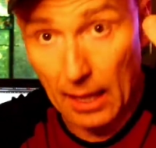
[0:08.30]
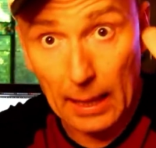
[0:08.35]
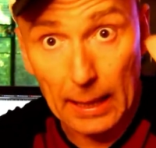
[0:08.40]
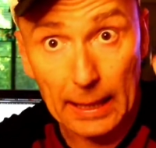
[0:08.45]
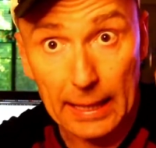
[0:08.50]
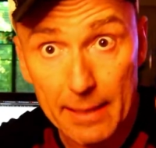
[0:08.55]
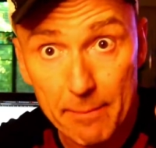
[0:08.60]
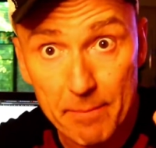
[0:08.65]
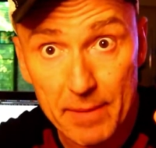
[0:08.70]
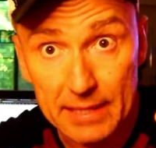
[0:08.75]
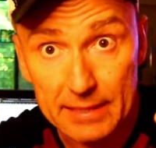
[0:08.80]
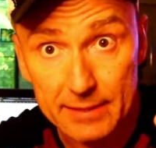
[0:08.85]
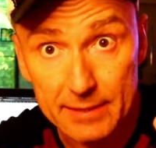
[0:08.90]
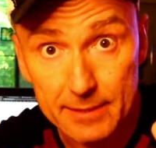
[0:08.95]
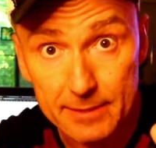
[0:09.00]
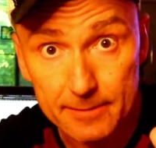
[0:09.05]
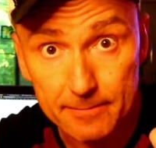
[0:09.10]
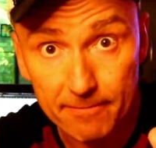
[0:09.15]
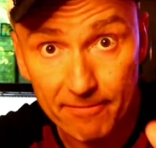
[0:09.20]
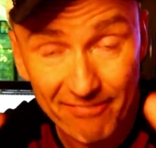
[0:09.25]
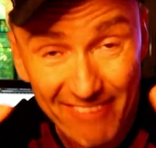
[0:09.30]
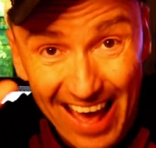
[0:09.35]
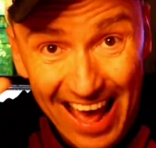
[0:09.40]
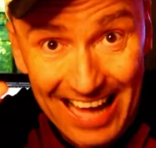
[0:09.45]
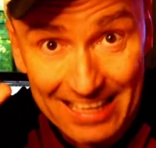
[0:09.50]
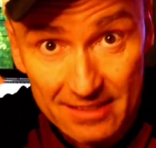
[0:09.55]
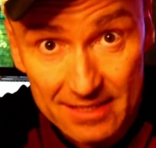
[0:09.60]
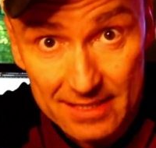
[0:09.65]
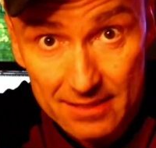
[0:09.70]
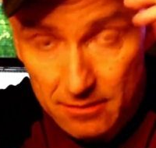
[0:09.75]
lipids,
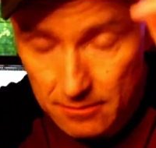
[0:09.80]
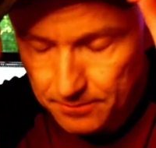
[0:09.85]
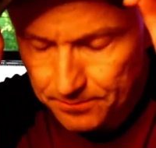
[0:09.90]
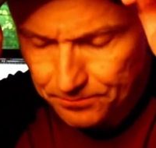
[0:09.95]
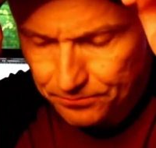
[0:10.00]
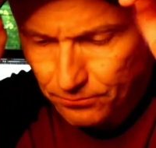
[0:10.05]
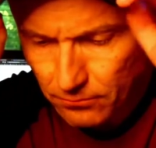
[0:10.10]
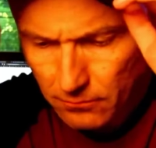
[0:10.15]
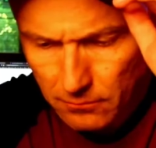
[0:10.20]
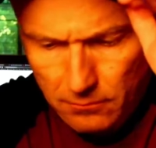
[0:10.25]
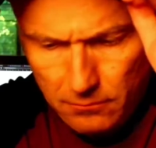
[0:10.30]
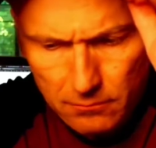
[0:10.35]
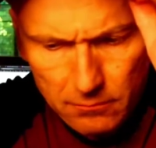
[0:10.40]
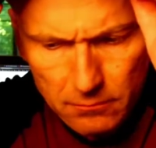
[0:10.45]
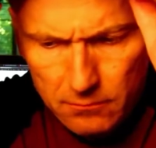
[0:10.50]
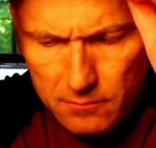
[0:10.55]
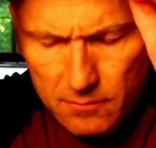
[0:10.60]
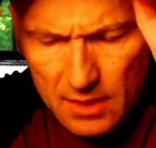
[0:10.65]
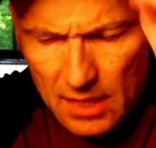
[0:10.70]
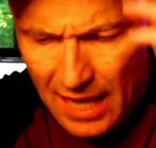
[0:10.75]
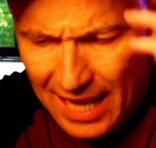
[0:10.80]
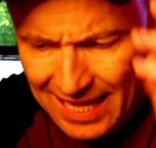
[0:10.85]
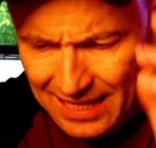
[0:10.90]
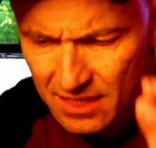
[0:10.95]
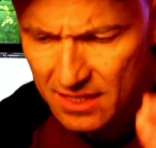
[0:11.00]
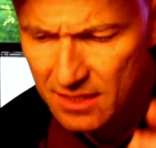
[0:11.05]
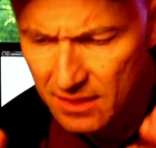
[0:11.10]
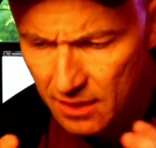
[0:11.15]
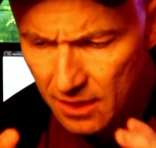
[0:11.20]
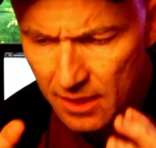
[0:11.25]
fats.
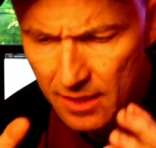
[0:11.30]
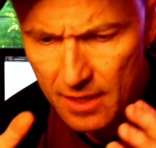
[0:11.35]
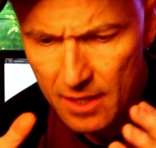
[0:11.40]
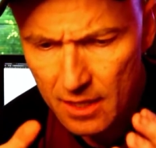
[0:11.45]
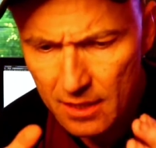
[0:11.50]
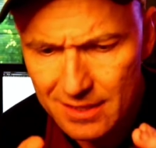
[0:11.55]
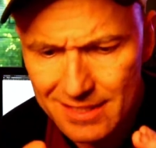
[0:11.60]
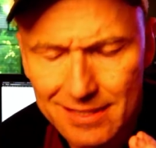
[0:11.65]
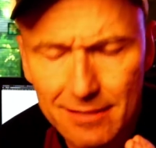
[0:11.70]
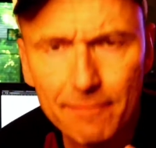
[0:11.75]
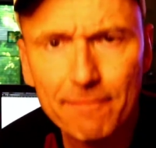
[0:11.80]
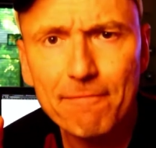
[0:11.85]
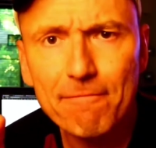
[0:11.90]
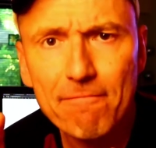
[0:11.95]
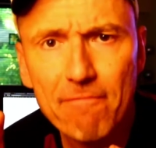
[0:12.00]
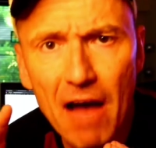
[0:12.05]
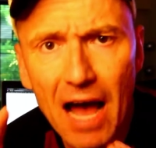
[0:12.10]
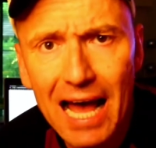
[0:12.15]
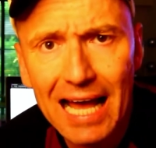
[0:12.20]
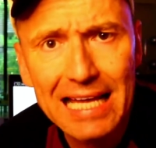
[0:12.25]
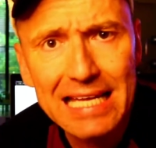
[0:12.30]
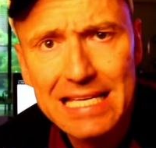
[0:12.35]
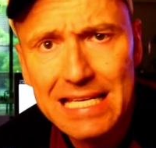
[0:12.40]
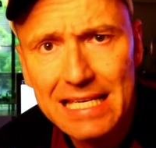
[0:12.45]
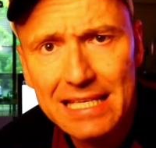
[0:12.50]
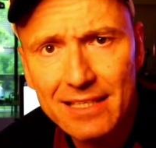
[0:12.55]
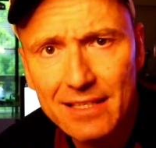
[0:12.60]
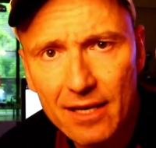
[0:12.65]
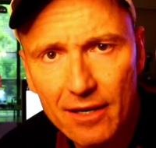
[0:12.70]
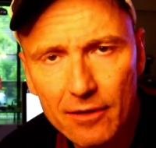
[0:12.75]
And the
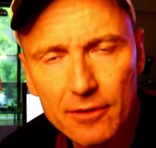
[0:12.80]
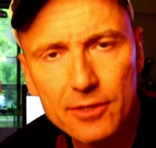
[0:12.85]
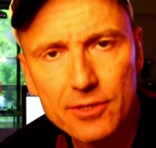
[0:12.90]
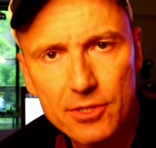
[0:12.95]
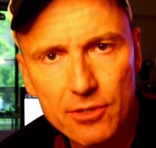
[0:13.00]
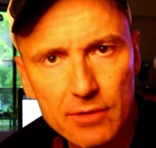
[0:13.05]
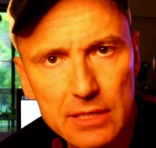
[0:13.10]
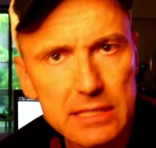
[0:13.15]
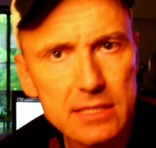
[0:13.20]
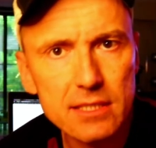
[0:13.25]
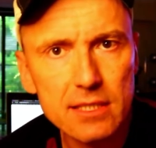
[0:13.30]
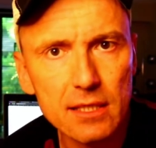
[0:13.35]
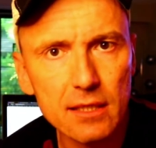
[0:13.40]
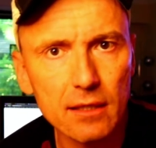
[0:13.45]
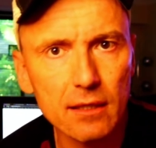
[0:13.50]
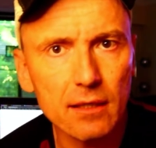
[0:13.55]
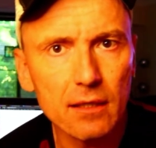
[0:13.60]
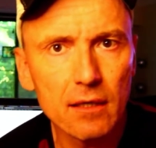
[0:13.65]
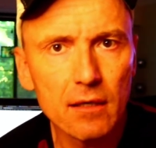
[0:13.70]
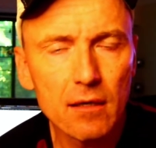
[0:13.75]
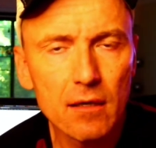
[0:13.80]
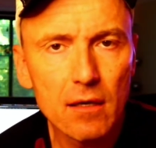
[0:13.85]
defining characteristic